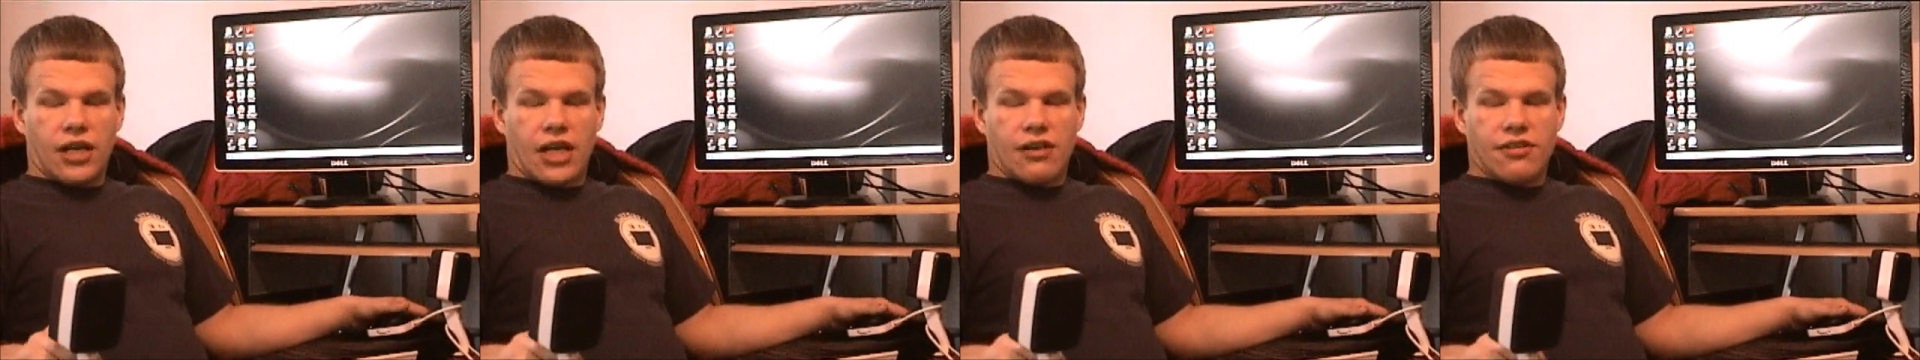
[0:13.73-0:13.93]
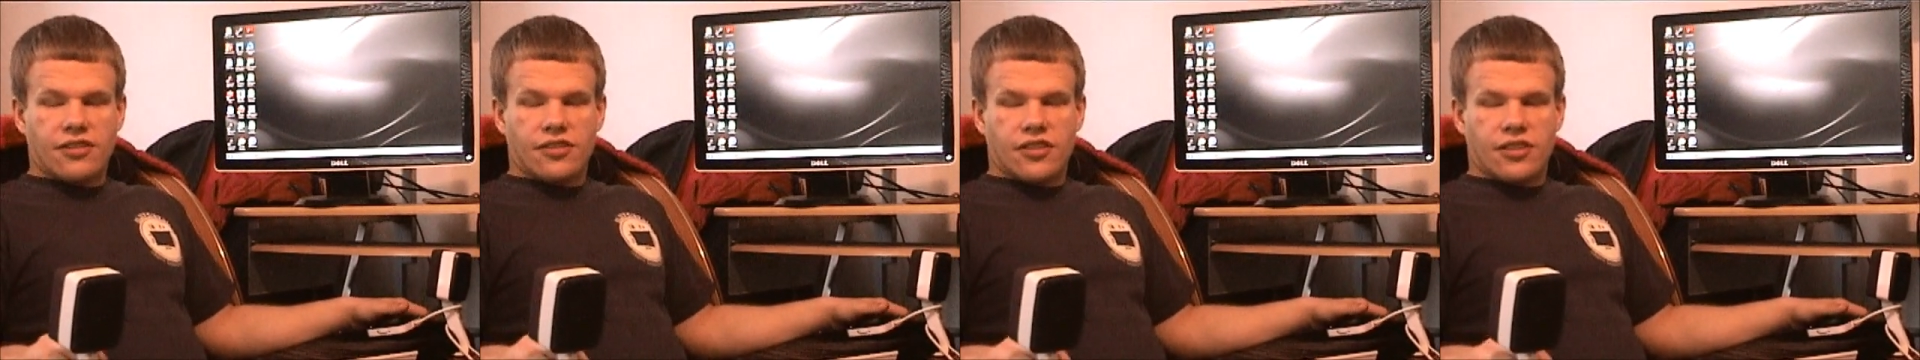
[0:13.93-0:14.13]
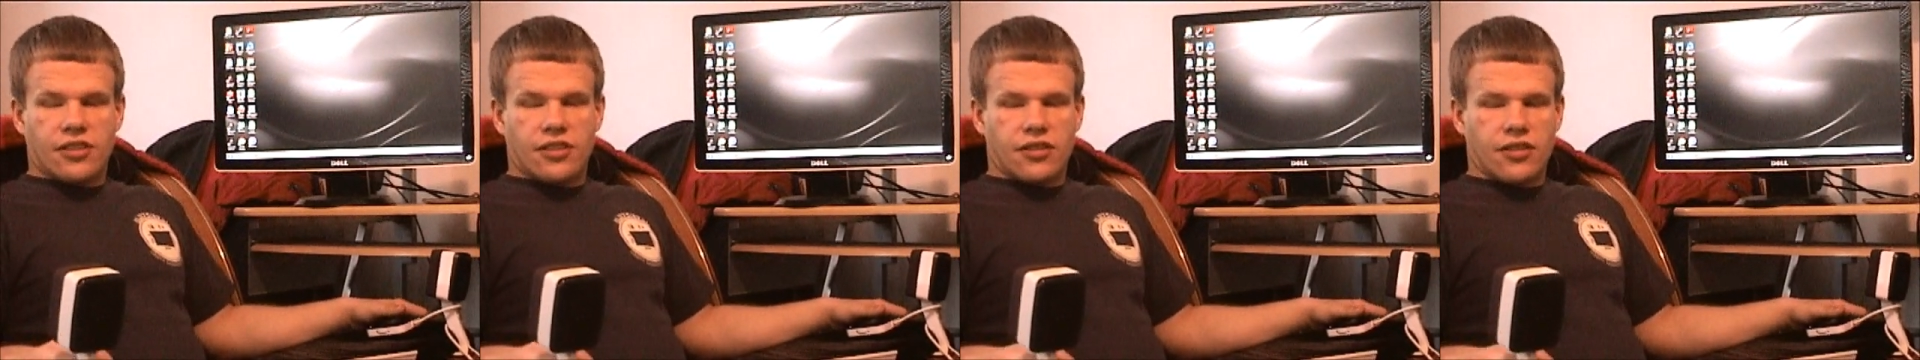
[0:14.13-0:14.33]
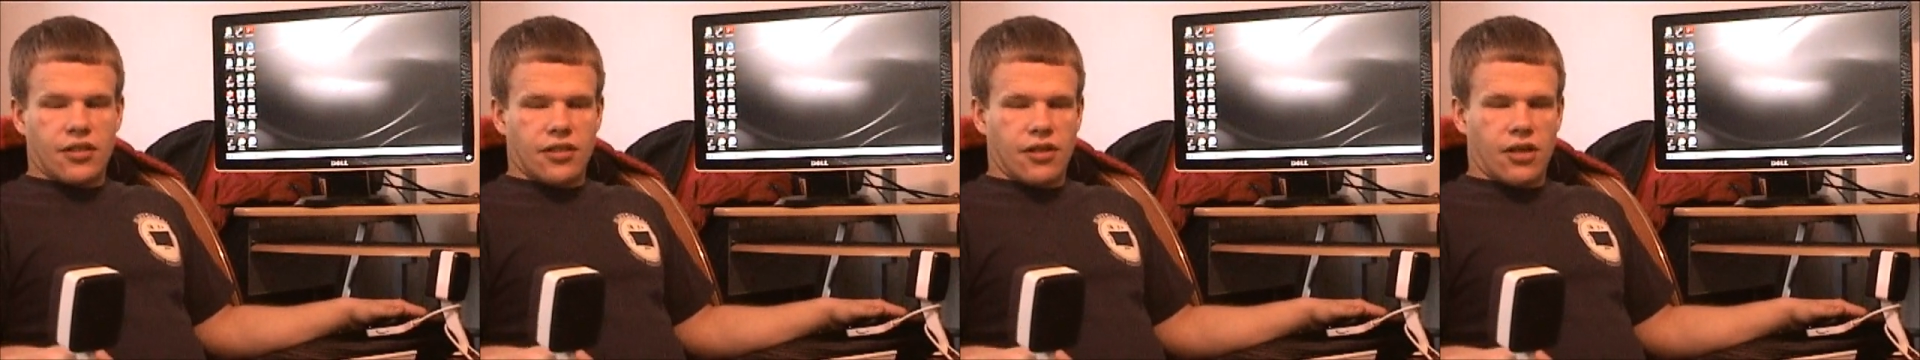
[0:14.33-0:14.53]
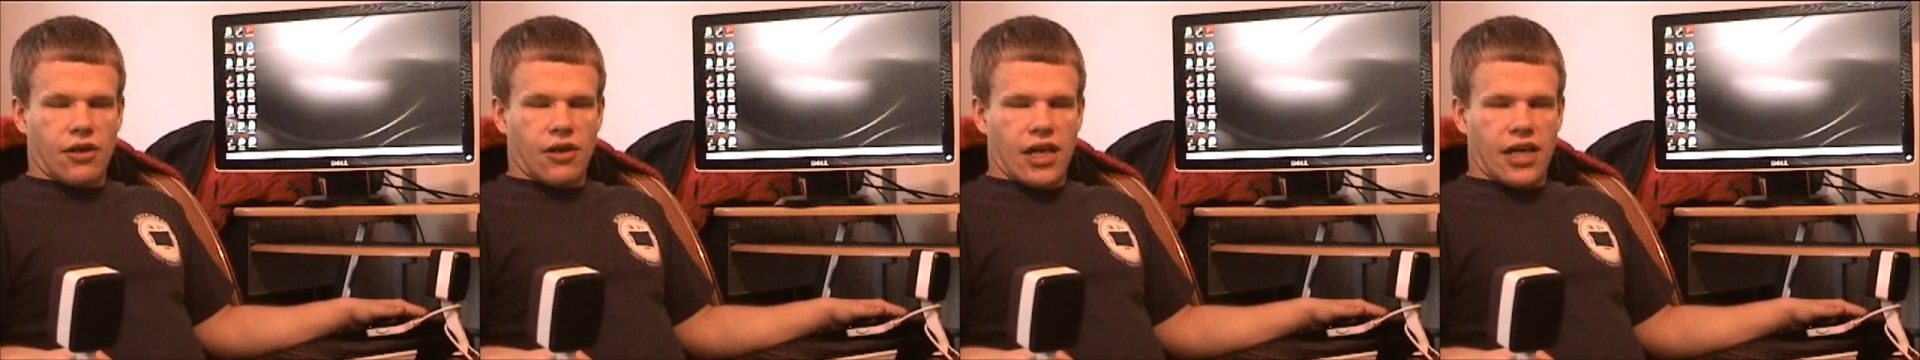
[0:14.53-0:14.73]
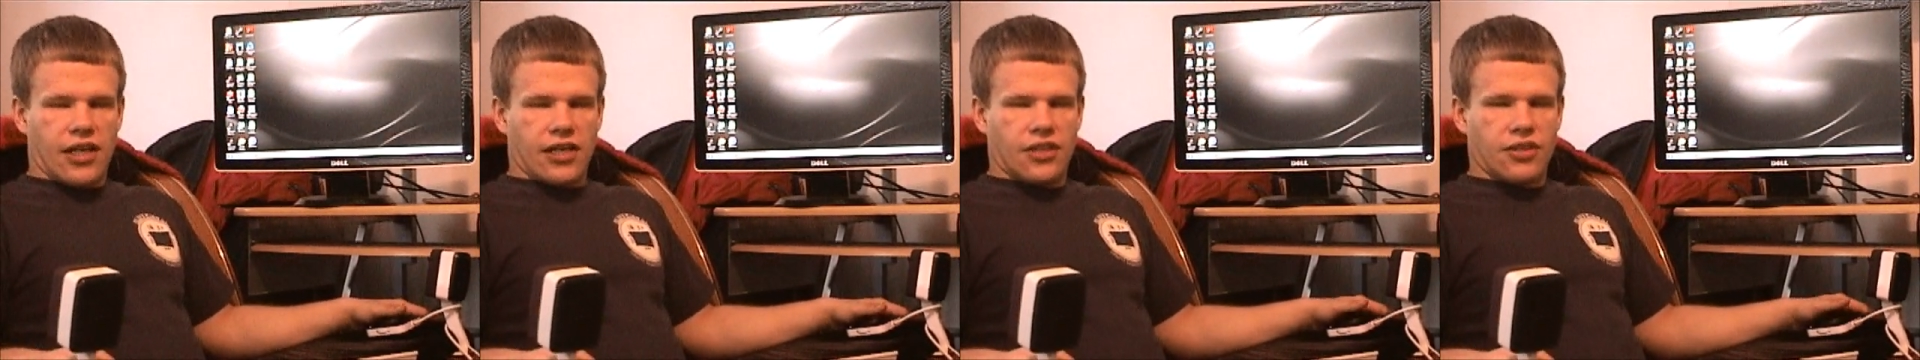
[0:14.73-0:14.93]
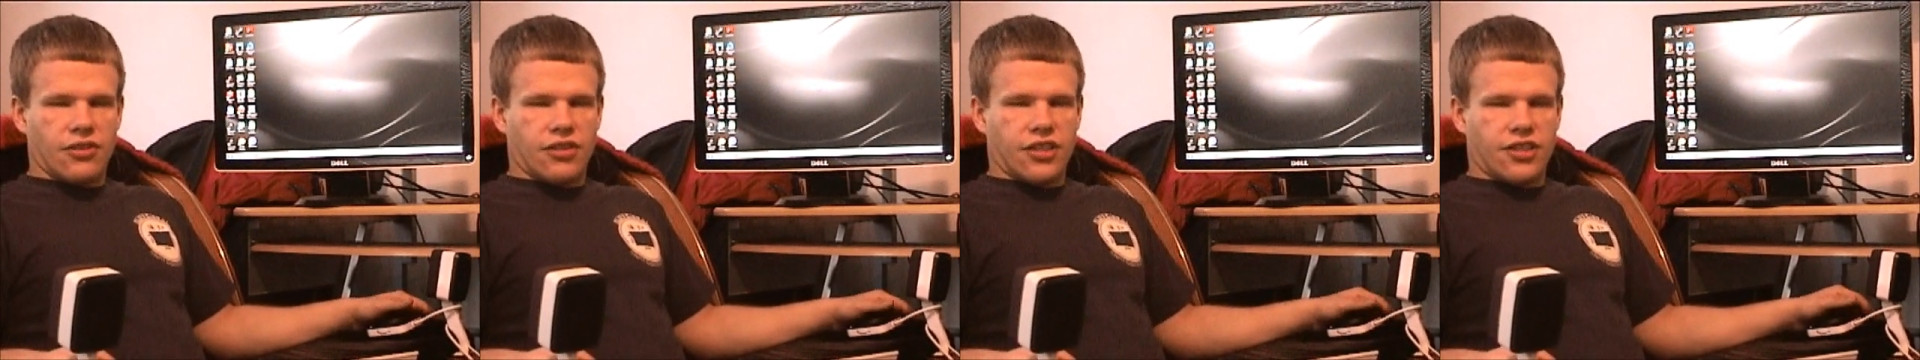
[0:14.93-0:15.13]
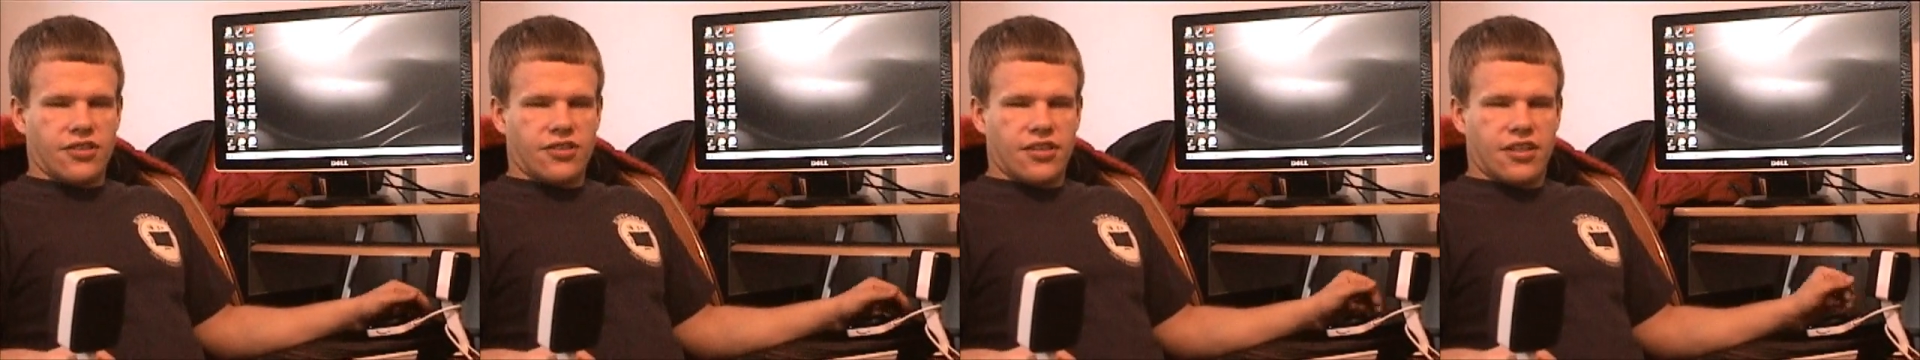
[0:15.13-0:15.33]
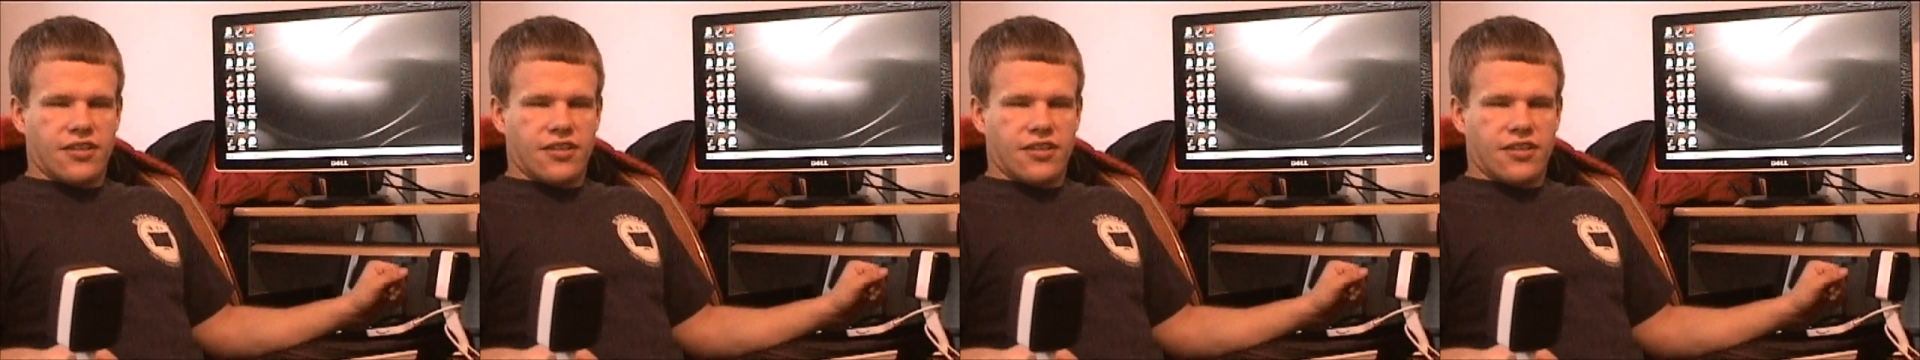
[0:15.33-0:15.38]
how does he know how to do this,